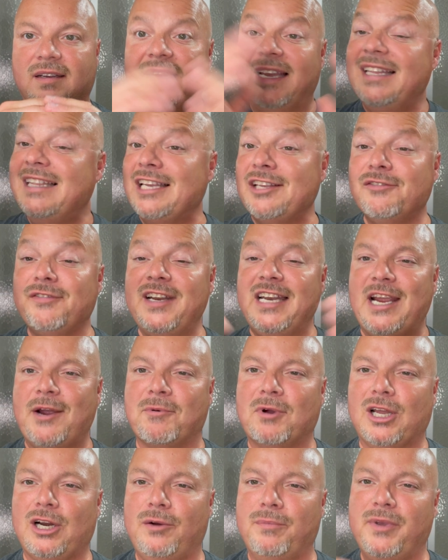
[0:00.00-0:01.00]
In this video,
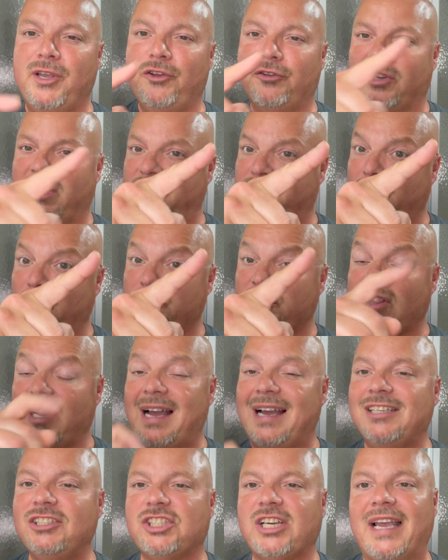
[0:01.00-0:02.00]
we're going to be using First
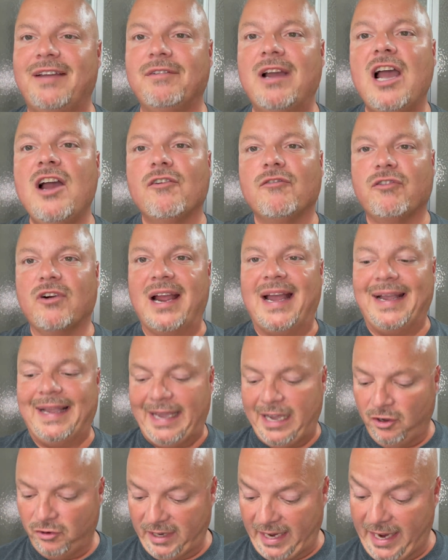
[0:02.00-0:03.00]
Line Shave Frag
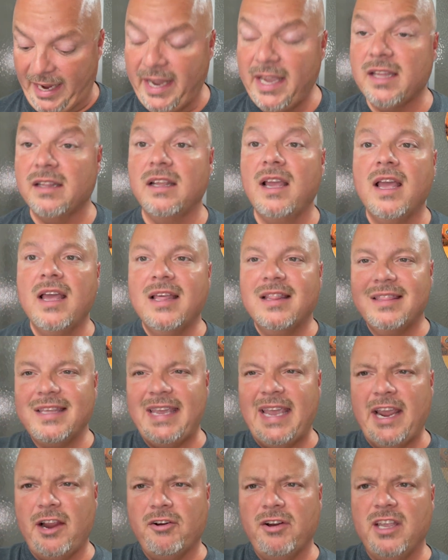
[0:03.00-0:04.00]
Out and the
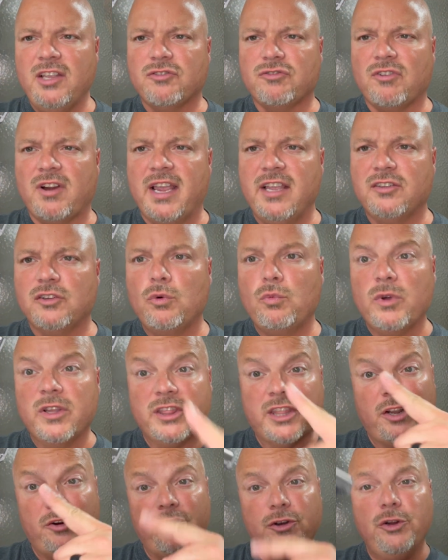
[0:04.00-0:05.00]
Harry's razor
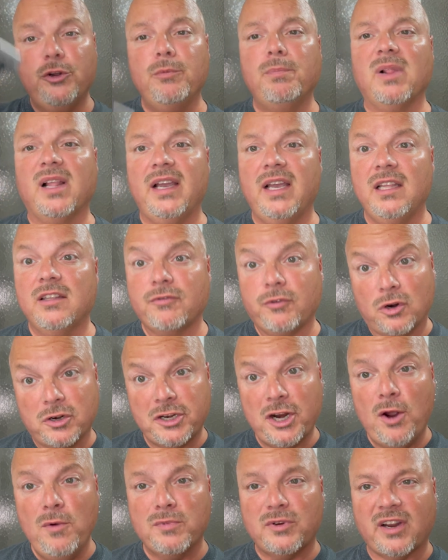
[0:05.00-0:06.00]
with their new blades for a
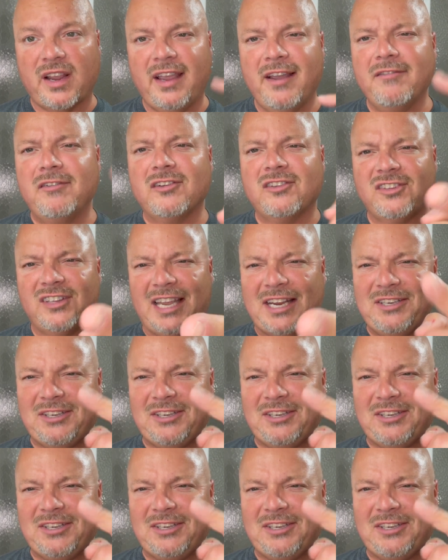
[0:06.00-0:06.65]
dome shave. Stay